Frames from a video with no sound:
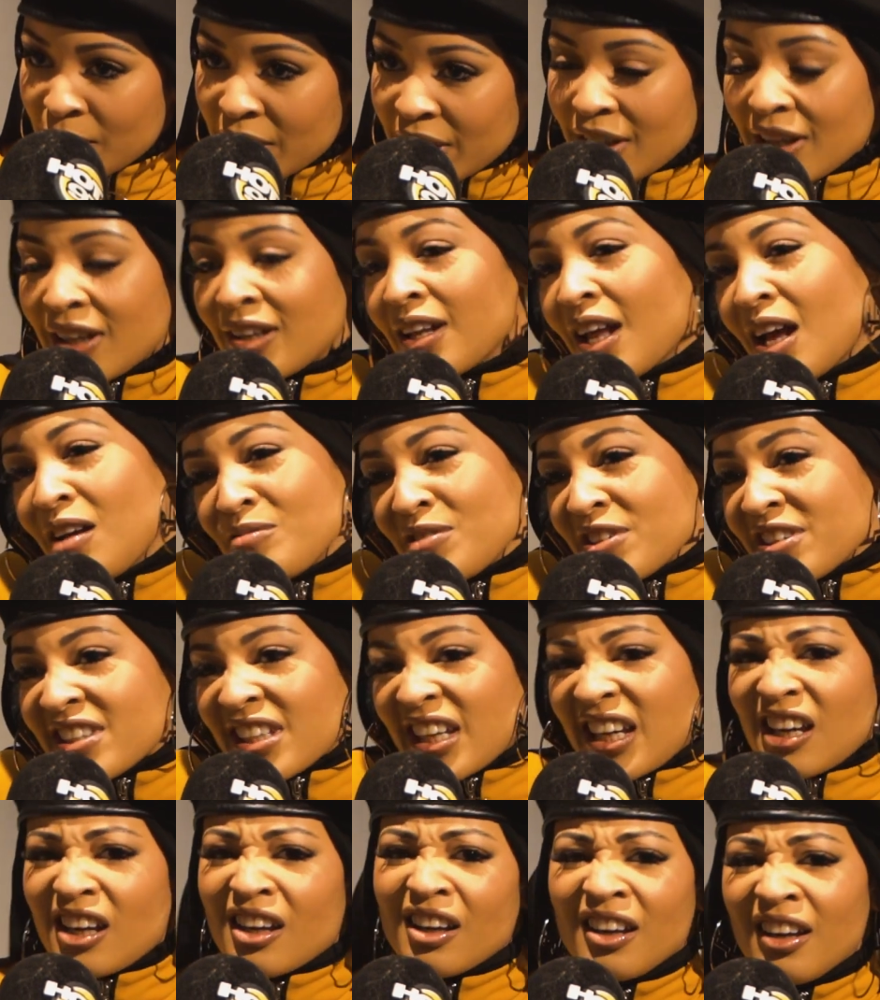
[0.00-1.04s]
Yeah. And I'm just
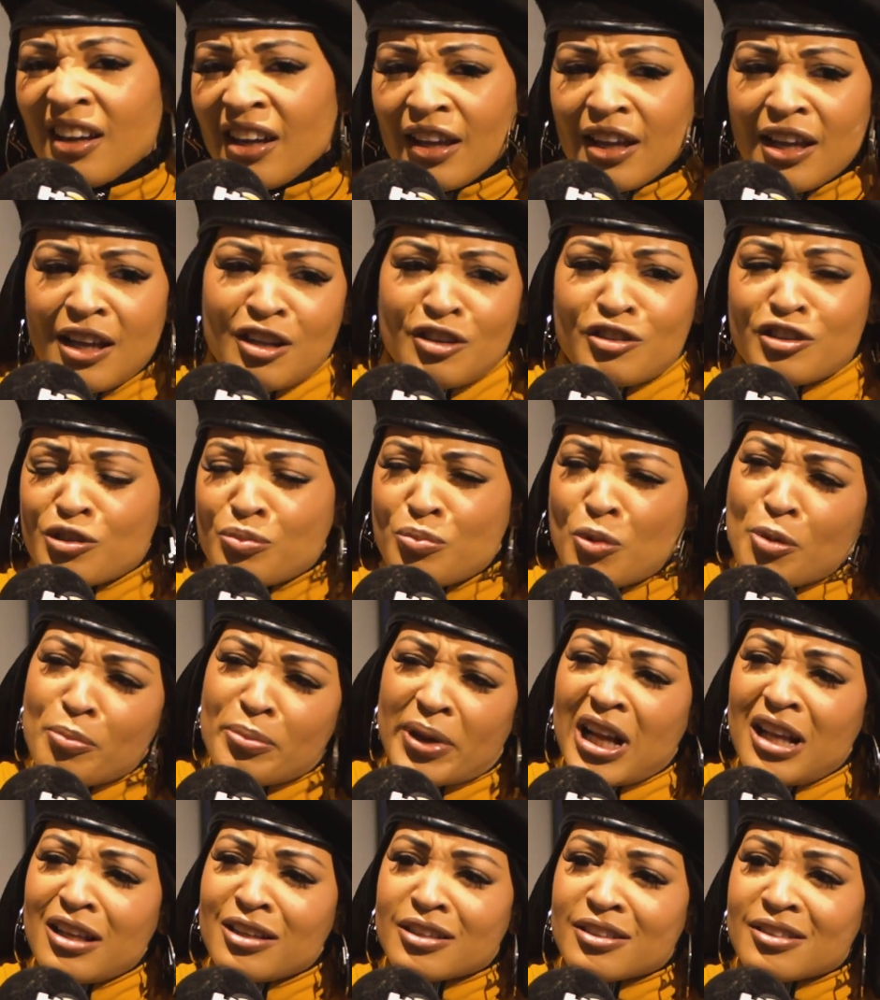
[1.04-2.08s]
saying, just more
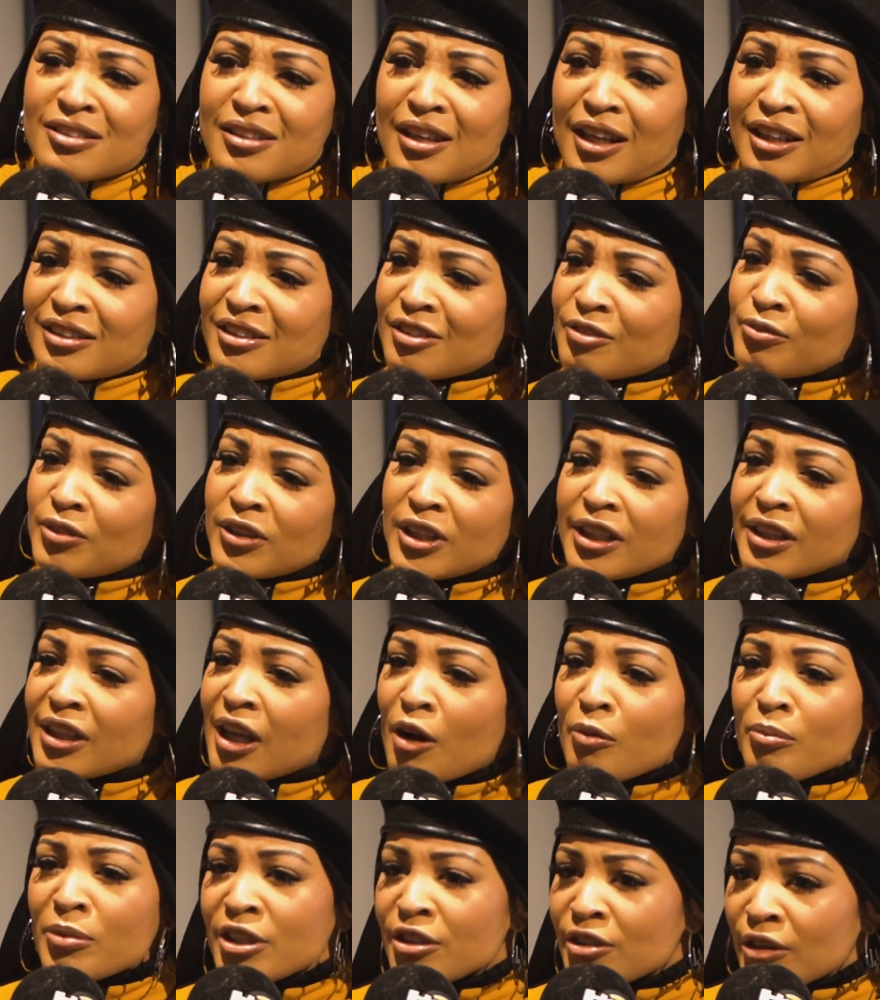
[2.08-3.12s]
balance. I just feel like that would
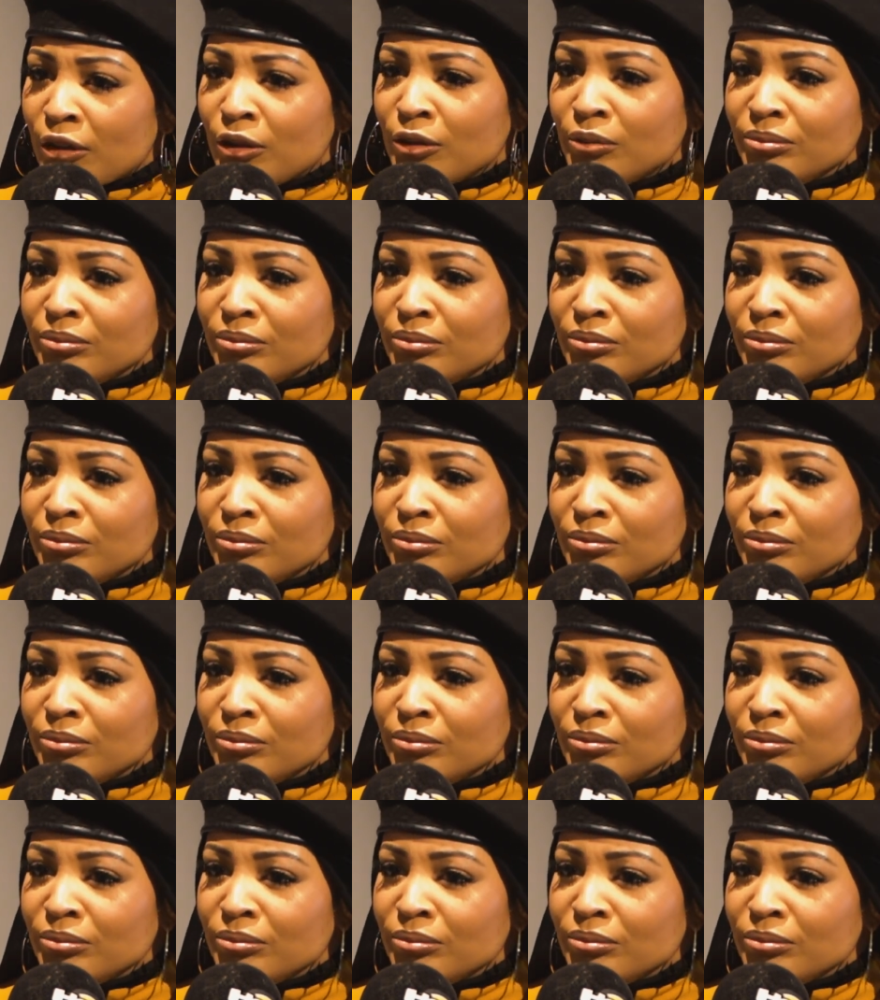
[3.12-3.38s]
be dope,